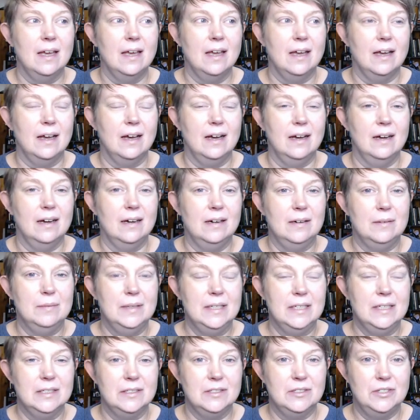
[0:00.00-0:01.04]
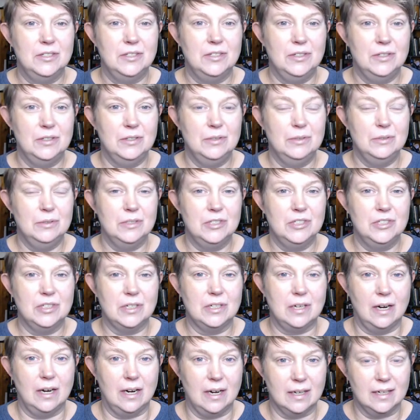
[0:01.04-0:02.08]
to
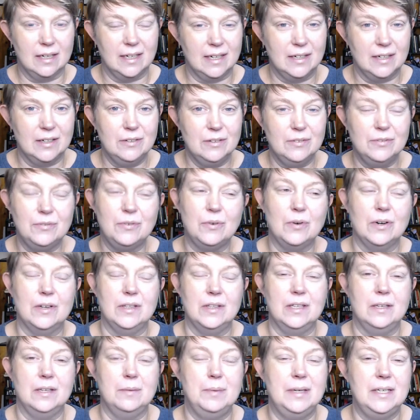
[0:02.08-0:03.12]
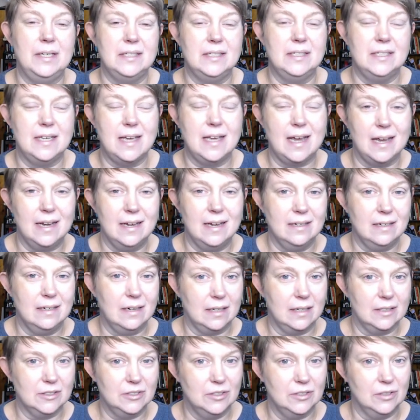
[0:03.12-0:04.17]
Chicago for the PCA
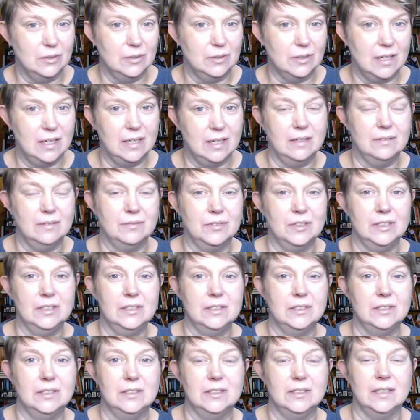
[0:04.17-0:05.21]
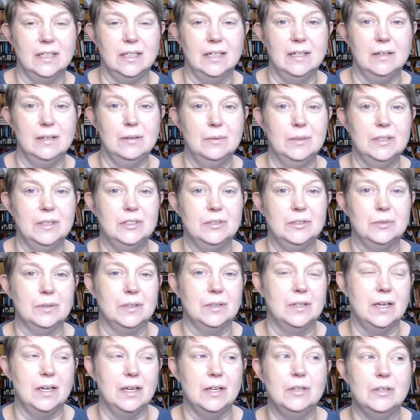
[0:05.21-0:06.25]
National Conference, which
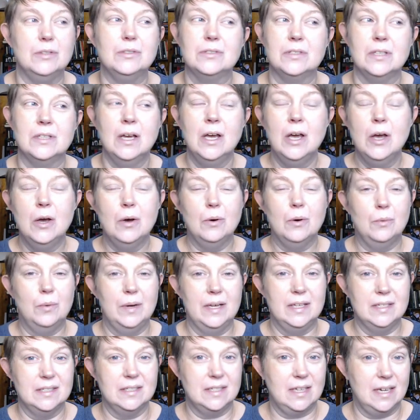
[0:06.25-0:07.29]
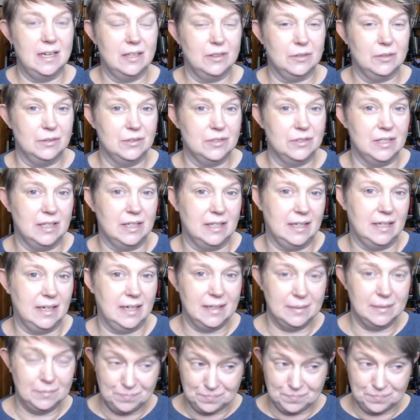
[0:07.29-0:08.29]
goes Wednesday through Sunday